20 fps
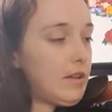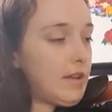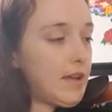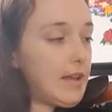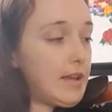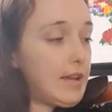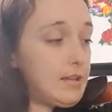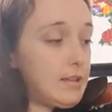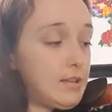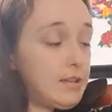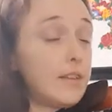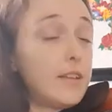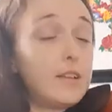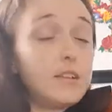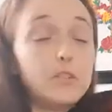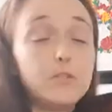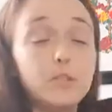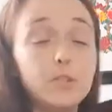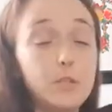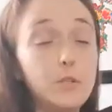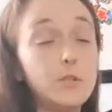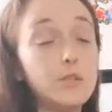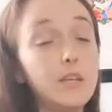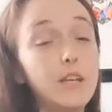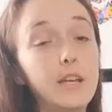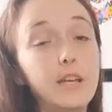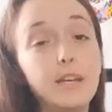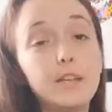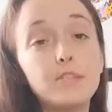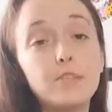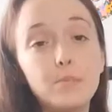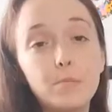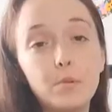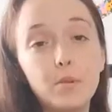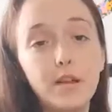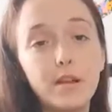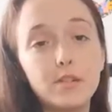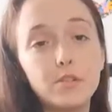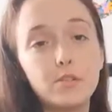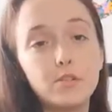And then using simple
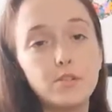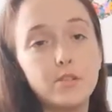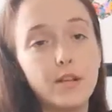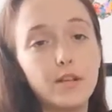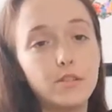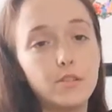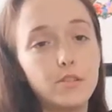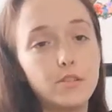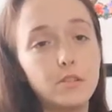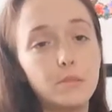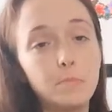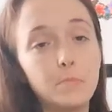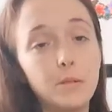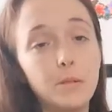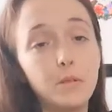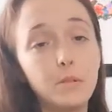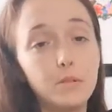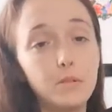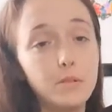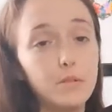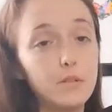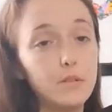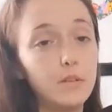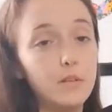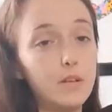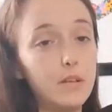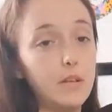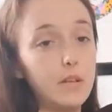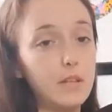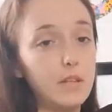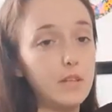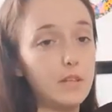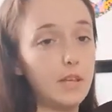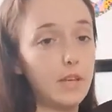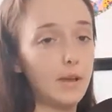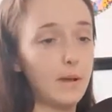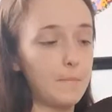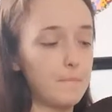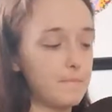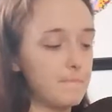exercises to build
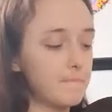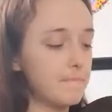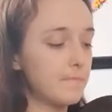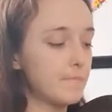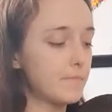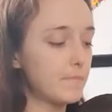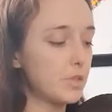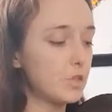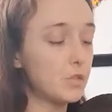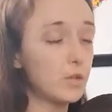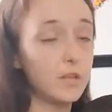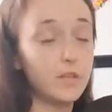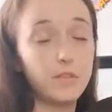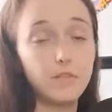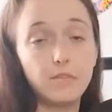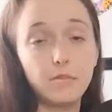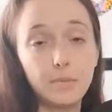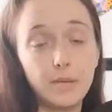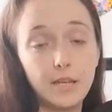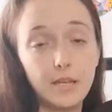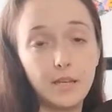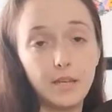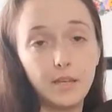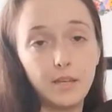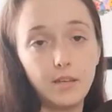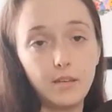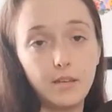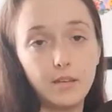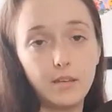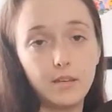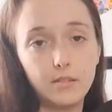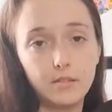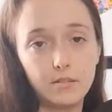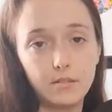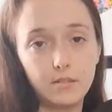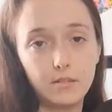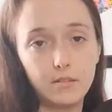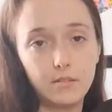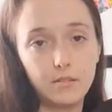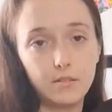the strength of the pinky and